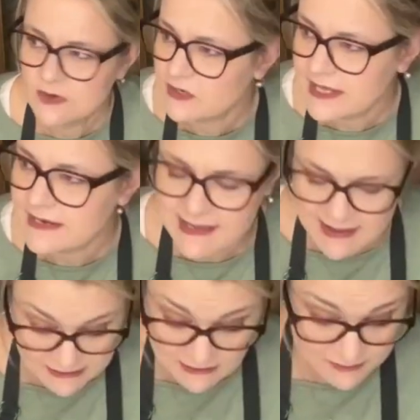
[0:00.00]
I've got to get a
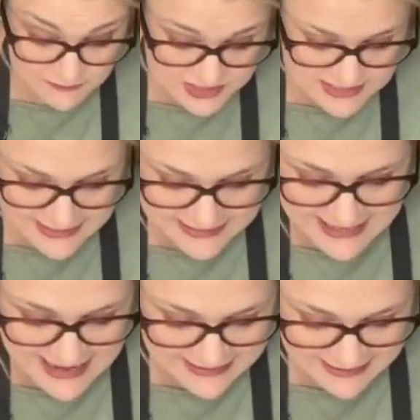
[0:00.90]
cat. And I've just had a
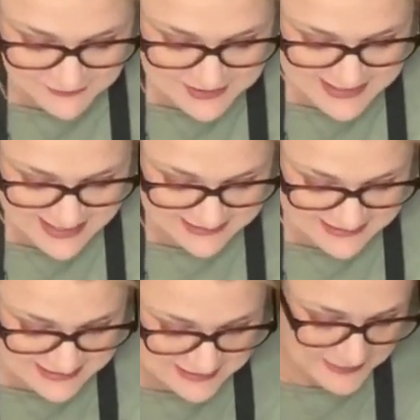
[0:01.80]
cat ever
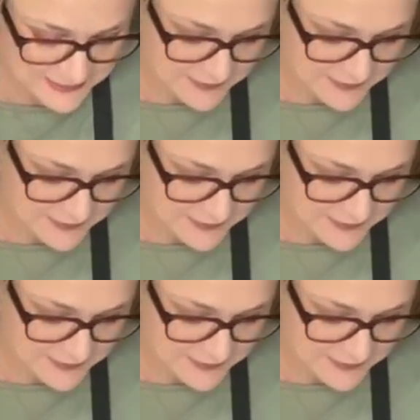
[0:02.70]
since.